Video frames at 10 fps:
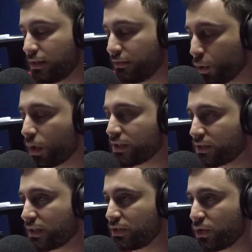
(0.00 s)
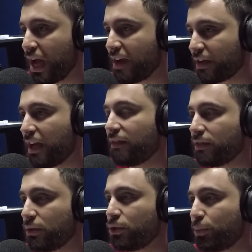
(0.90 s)
Of course, because you have kind of
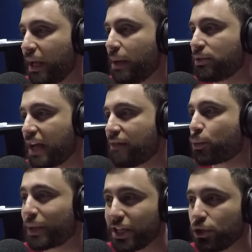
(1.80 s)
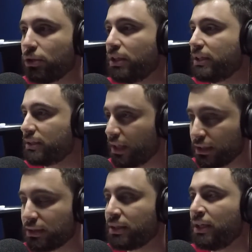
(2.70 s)
you'll be able to have a reel
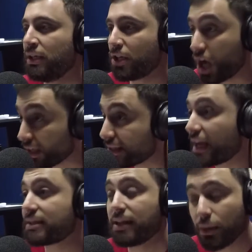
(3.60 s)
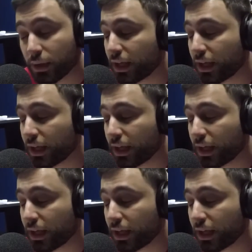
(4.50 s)
and contacts and networking.